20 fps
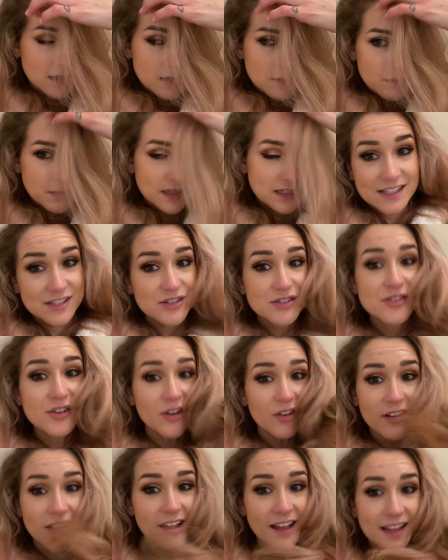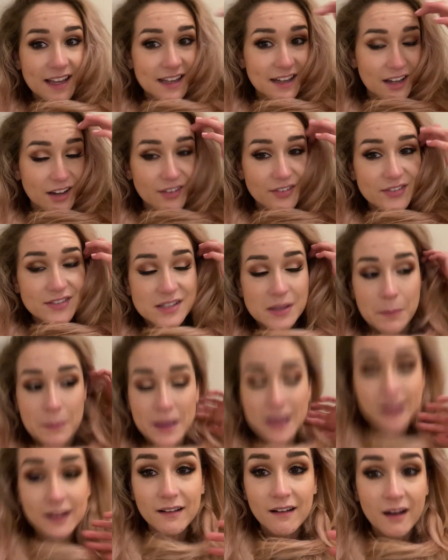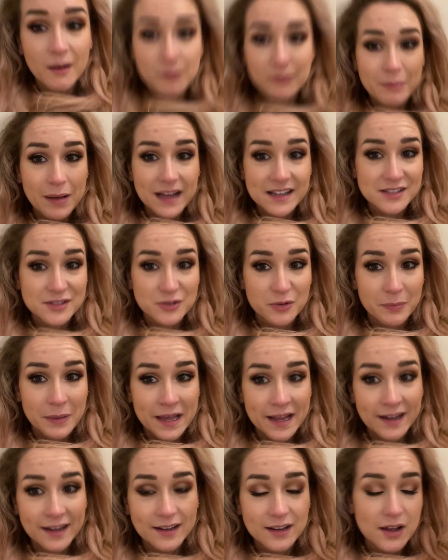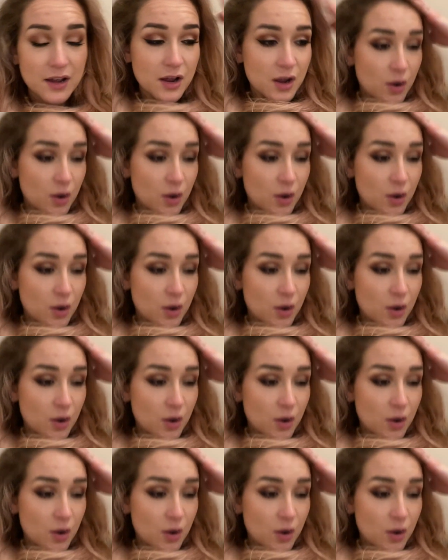but it's not light enough to pick up pastel pink,